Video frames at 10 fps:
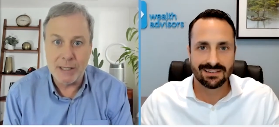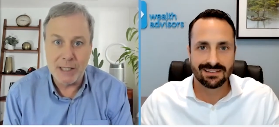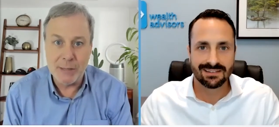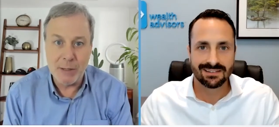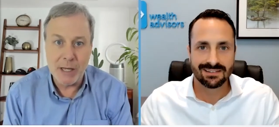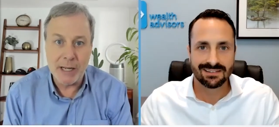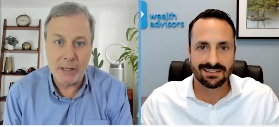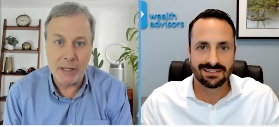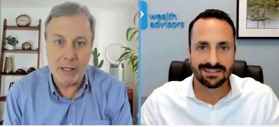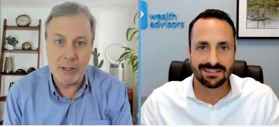Speaker 1: CPI,
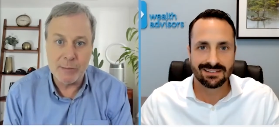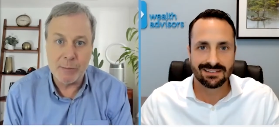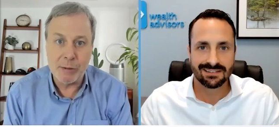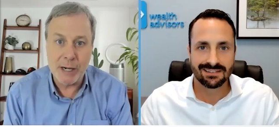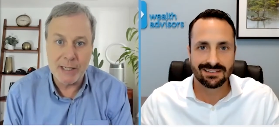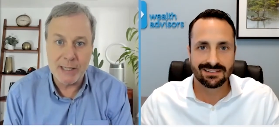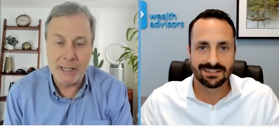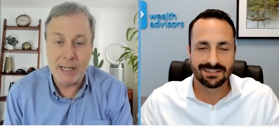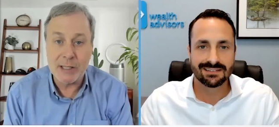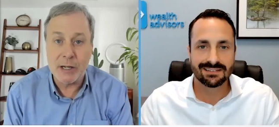the consumer price
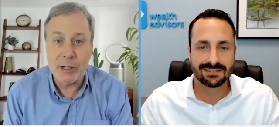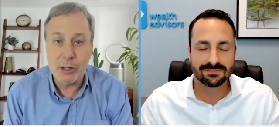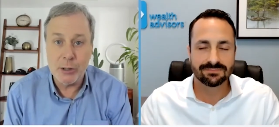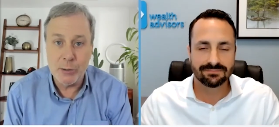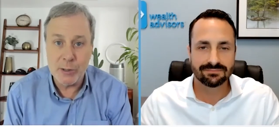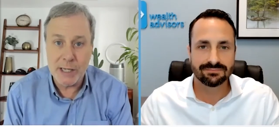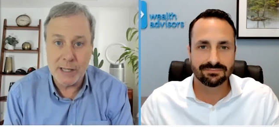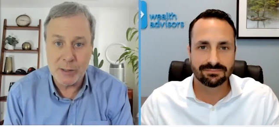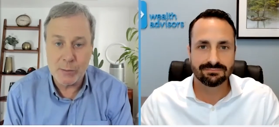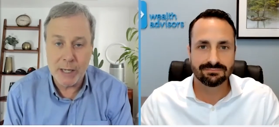index on Tuesday
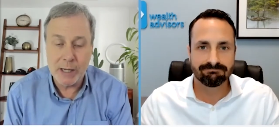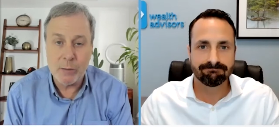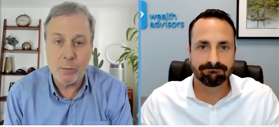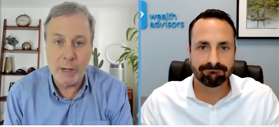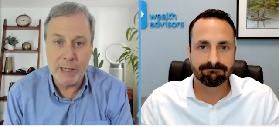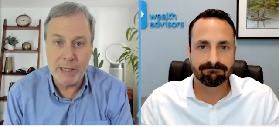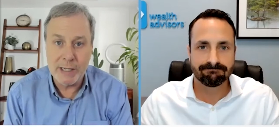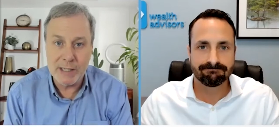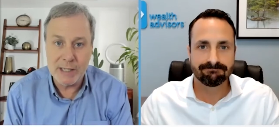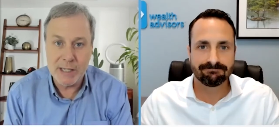this week. What did
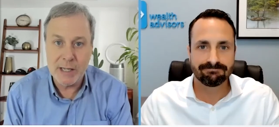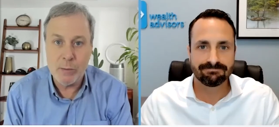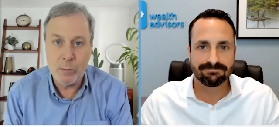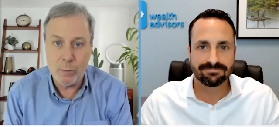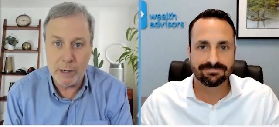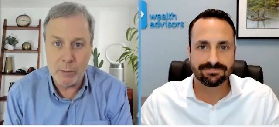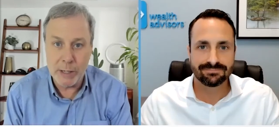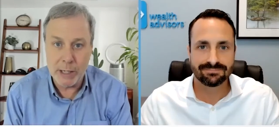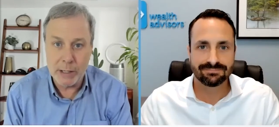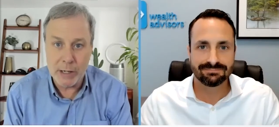you see? What do
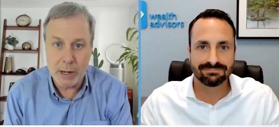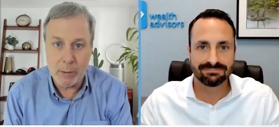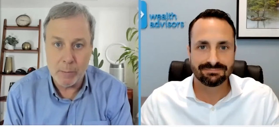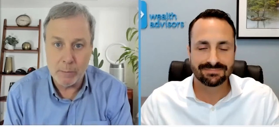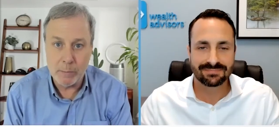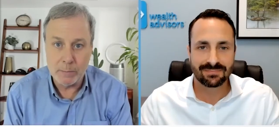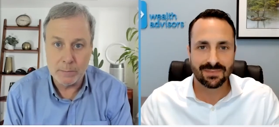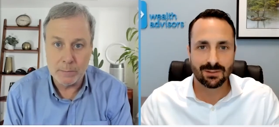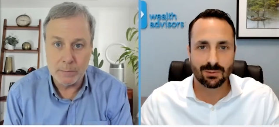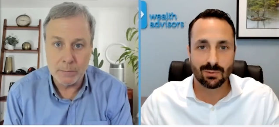we need to know?
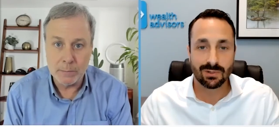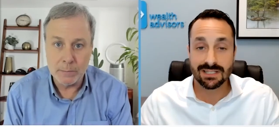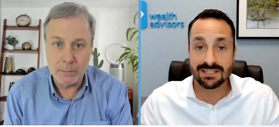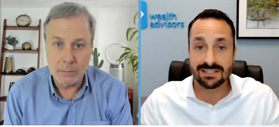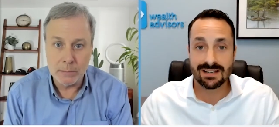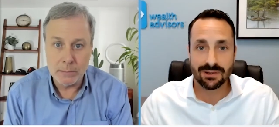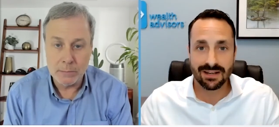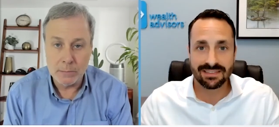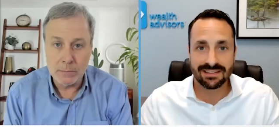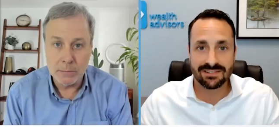
Speaker 2: Well, I saw what
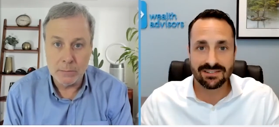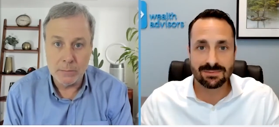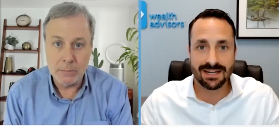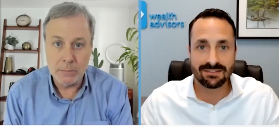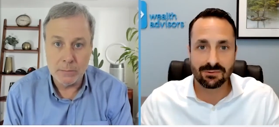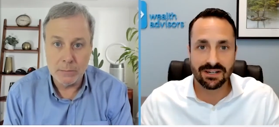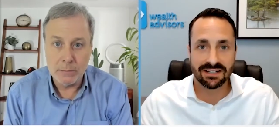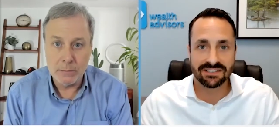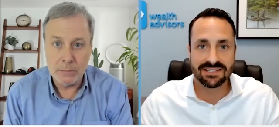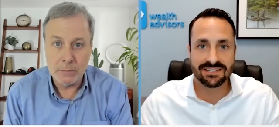I think just about everyone
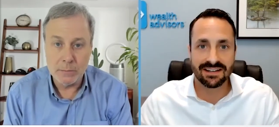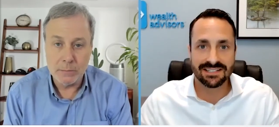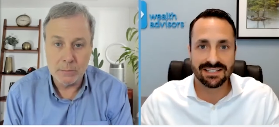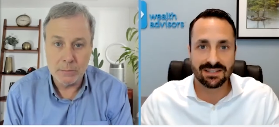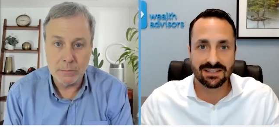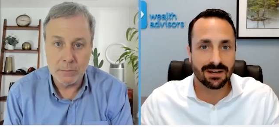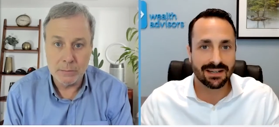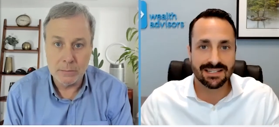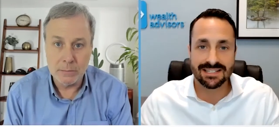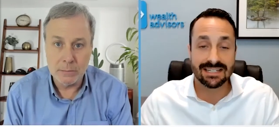else saw is that the
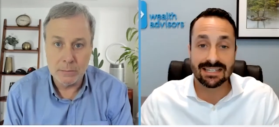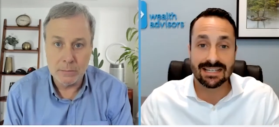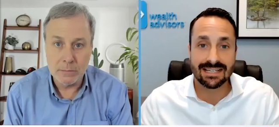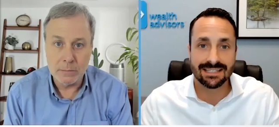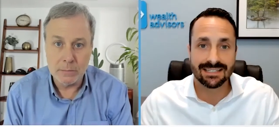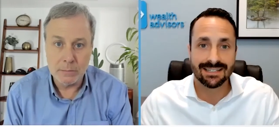markets didn't like it.